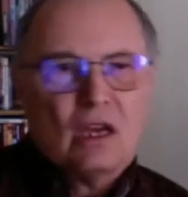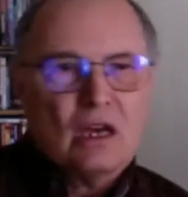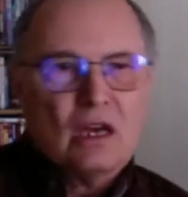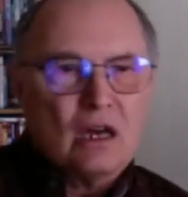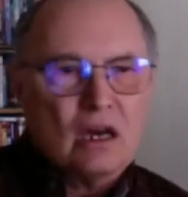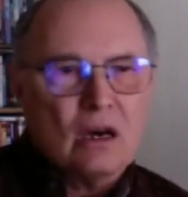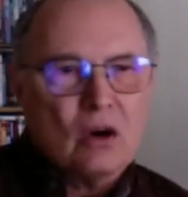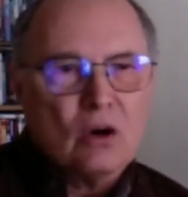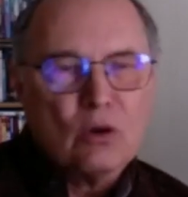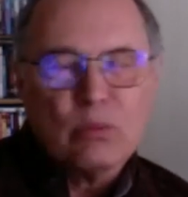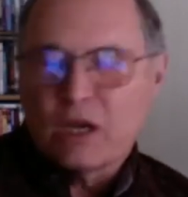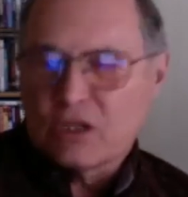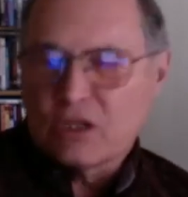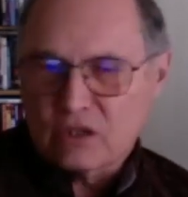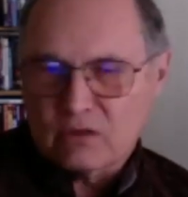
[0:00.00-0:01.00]
a whole
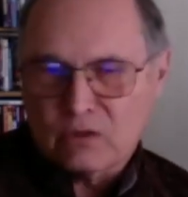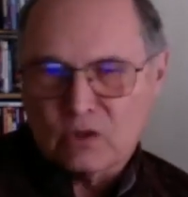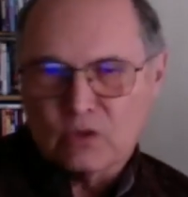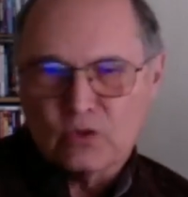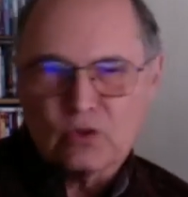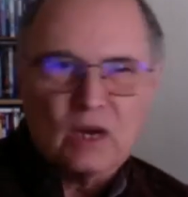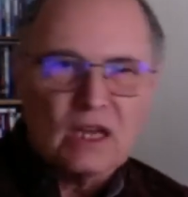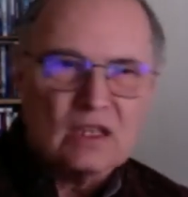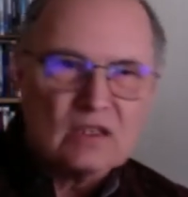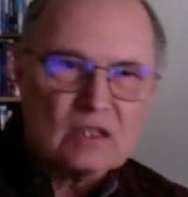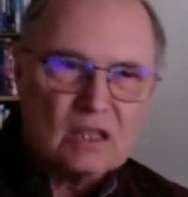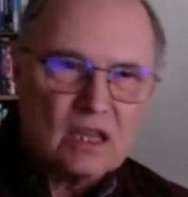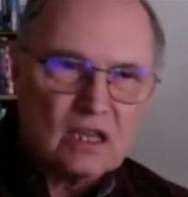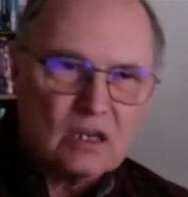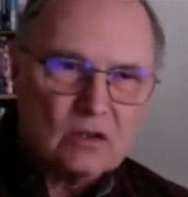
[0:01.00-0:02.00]
bunch of new
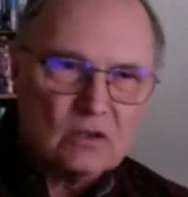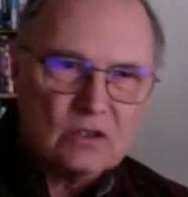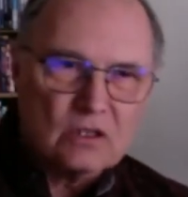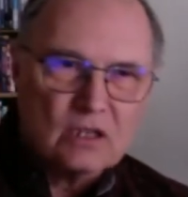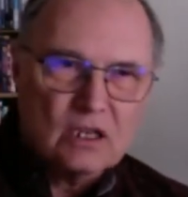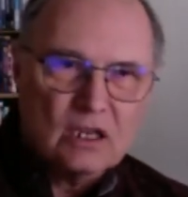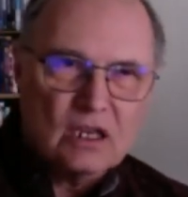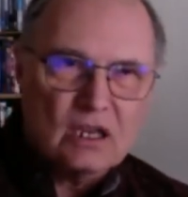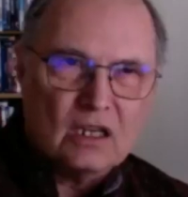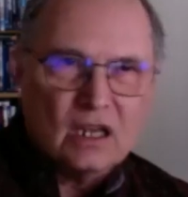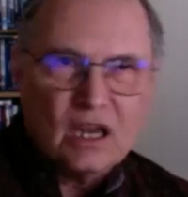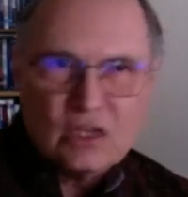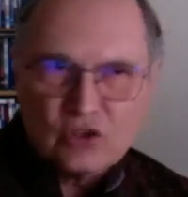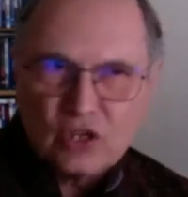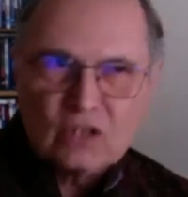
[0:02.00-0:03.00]
translators, and
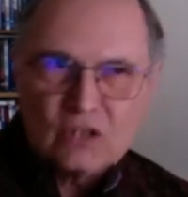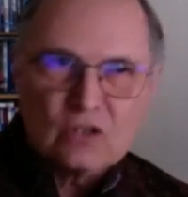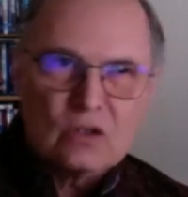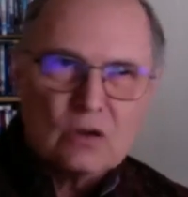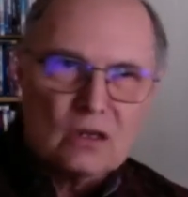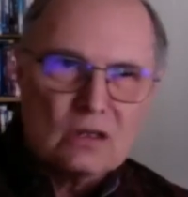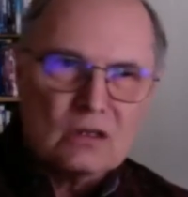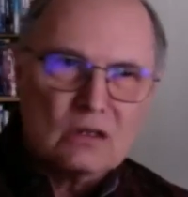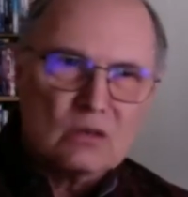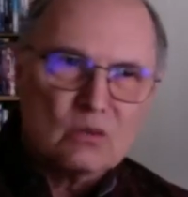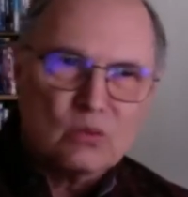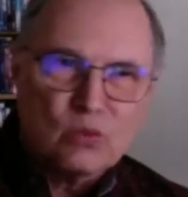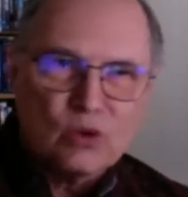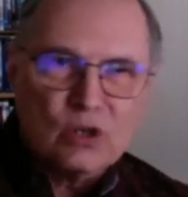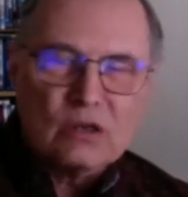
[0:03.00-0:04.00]
not just on
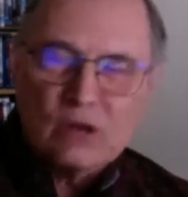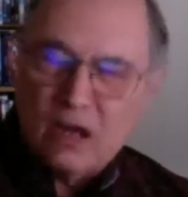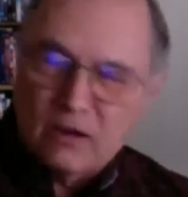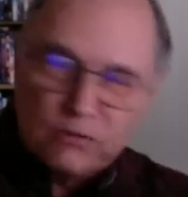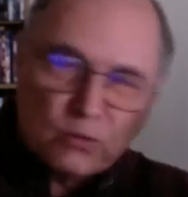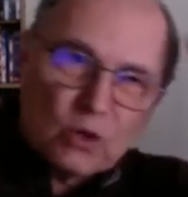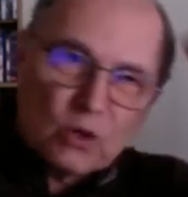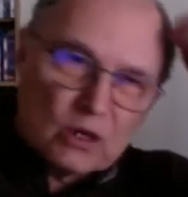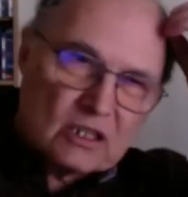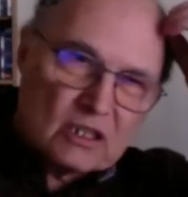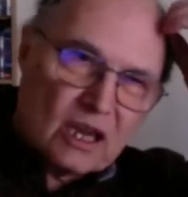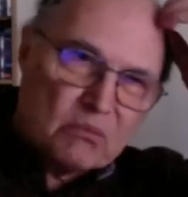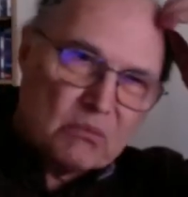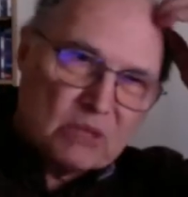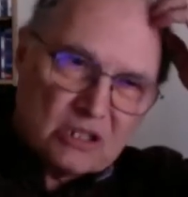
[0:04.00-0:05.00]

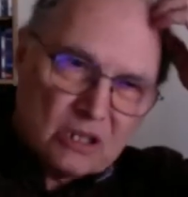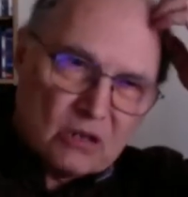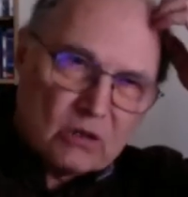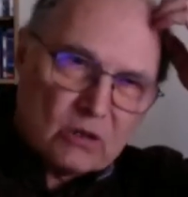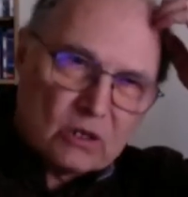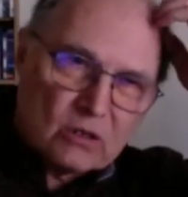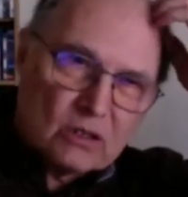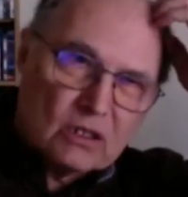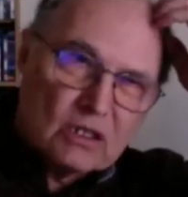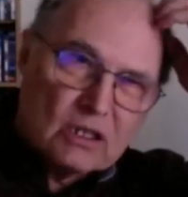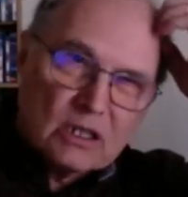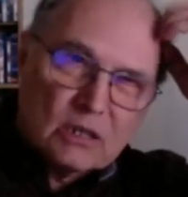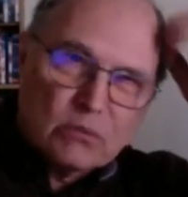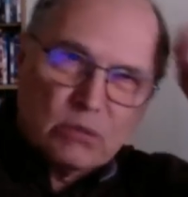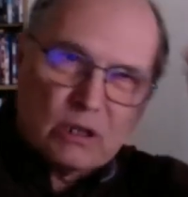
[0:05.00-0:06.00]
wartime material,
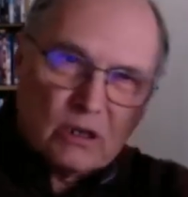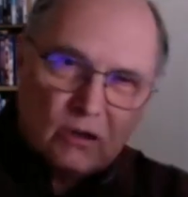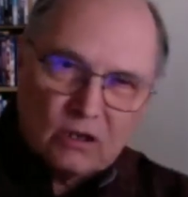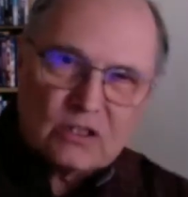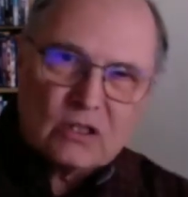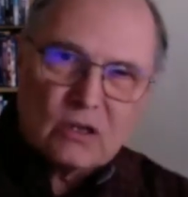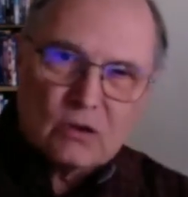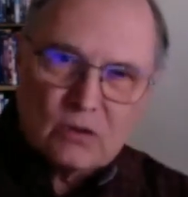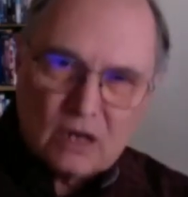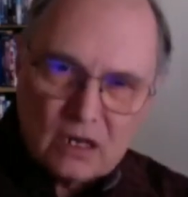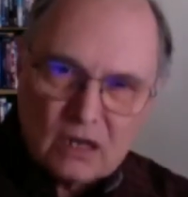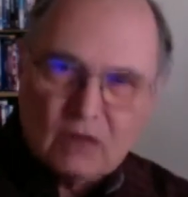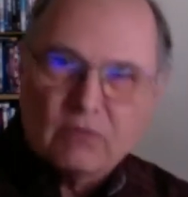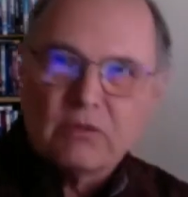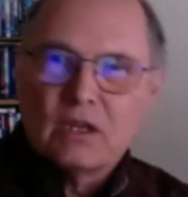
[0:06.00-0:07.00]
but also
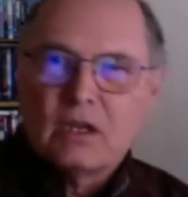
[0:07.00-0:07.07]
of